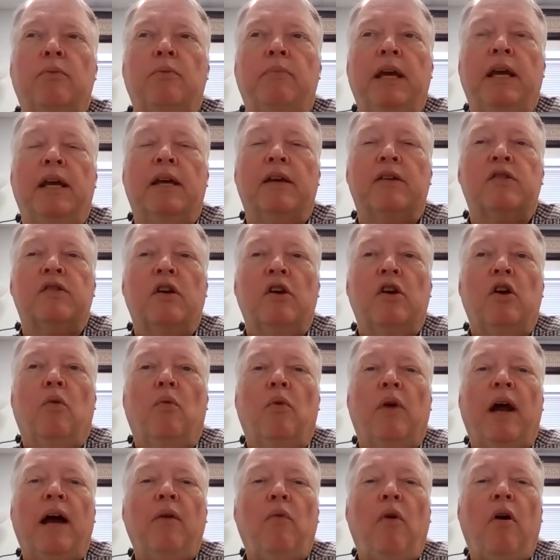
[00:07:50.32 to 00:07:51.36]
would be is
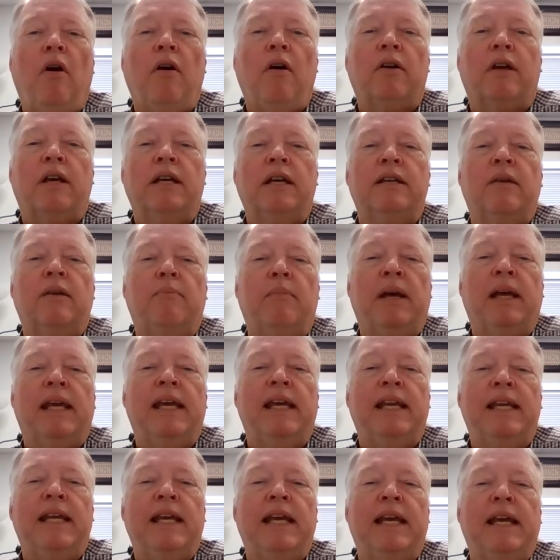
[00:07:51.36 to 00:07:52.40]
when I walk into
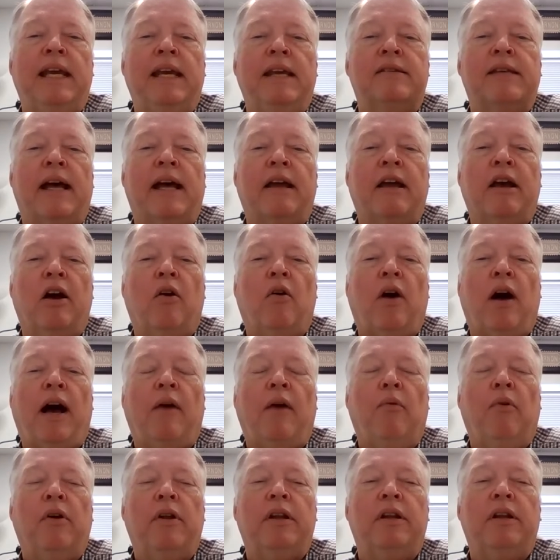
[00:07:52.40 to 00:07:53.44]
Mickey D's, I go,
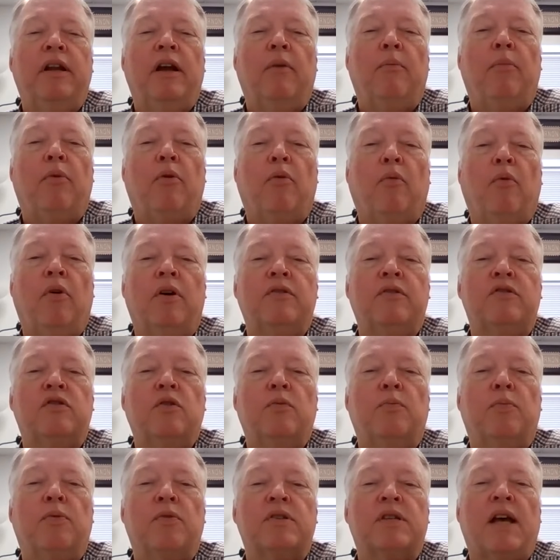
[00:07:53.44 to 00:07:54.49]
I want a number one,
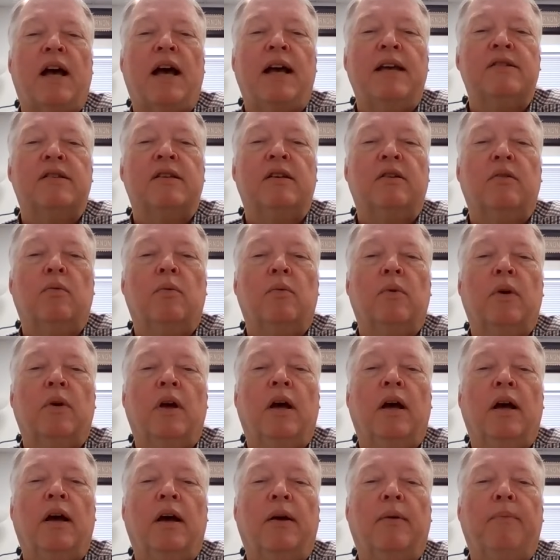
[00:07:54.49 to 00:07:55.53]
supersize it.
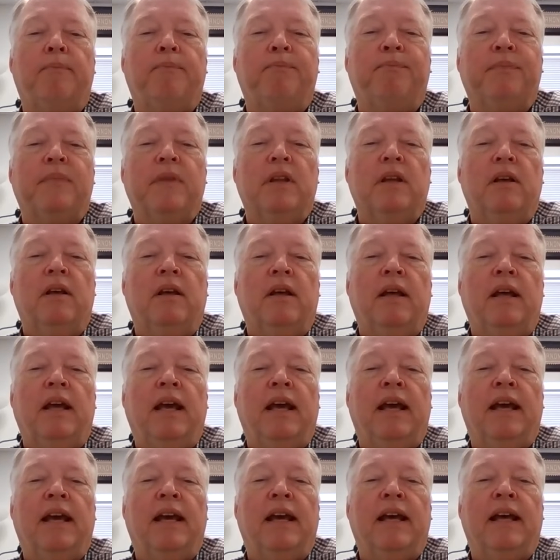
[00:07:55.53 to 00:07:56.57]
Um,
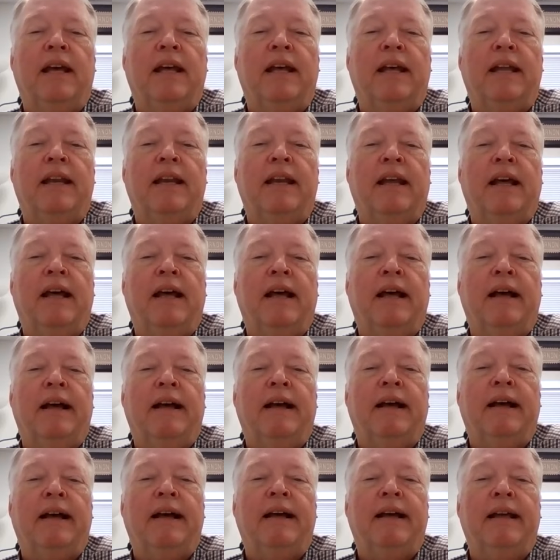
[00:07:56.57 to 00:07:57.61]
and
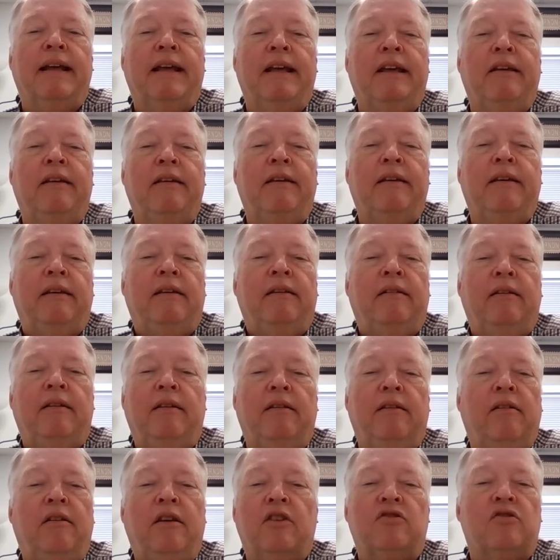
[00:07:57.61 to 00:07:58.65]
uh, you, you,
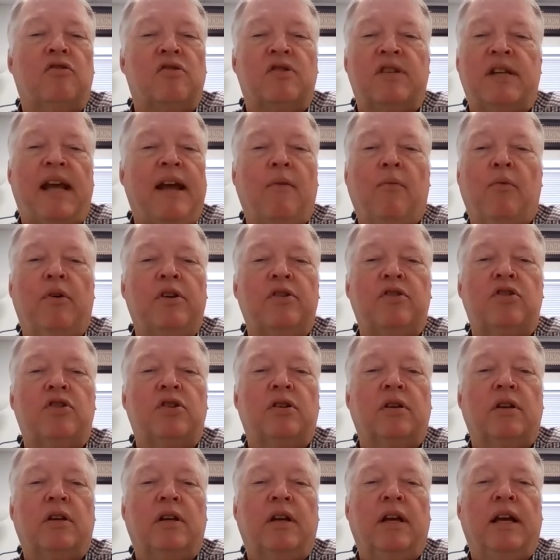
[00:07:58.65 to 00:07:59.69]
you, get your
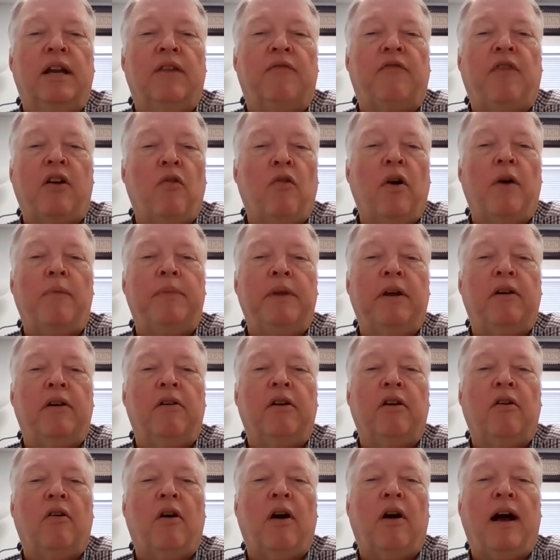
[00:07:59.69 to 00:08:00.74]
sandwich. And if I go up there
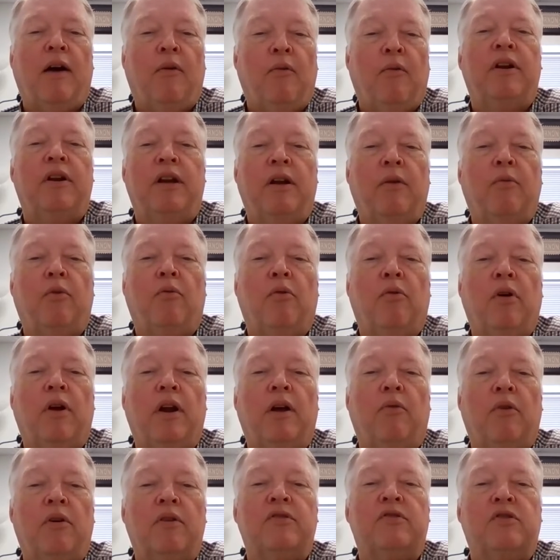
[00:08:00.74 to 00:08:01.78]
and go, I want a number one,
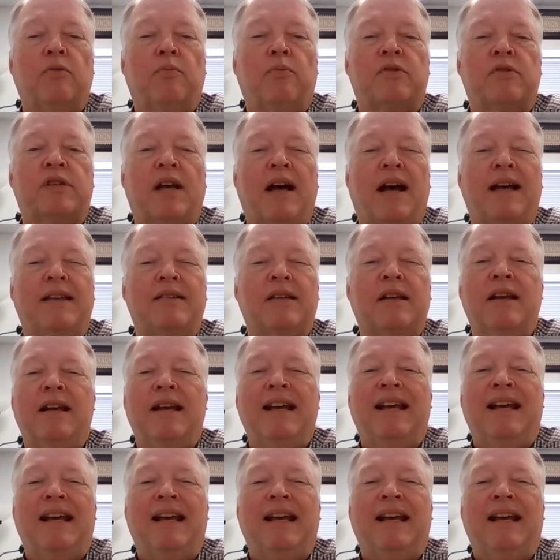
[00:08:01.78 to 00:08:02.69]
I want it supersized,